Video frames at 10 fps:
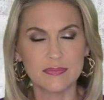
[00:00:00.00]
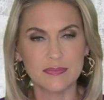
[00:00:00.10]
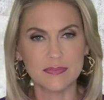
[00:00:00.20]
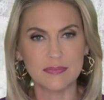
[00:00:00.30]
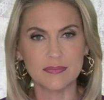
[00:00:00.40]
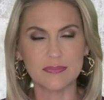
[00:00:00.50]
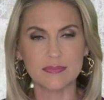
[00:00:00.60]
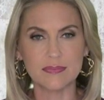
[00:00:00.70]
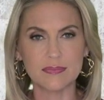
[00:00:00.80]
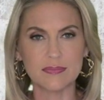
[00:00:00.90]
For the
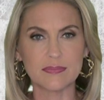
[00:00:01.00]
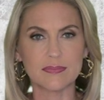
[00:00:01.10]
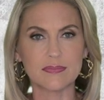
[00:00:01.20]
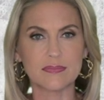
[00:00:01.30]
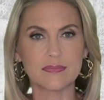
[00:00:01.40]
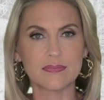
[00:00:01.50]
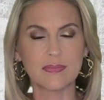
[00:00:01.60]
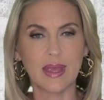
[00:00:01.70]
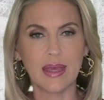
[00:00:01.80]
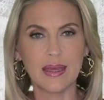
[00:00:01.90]
past five
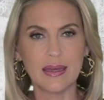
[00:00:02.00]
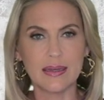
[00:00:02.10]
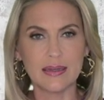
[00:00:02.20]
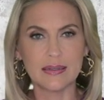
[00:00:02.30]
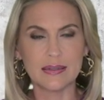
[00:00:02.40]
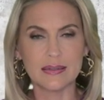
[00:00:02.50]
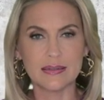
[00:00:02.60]
years, I have been.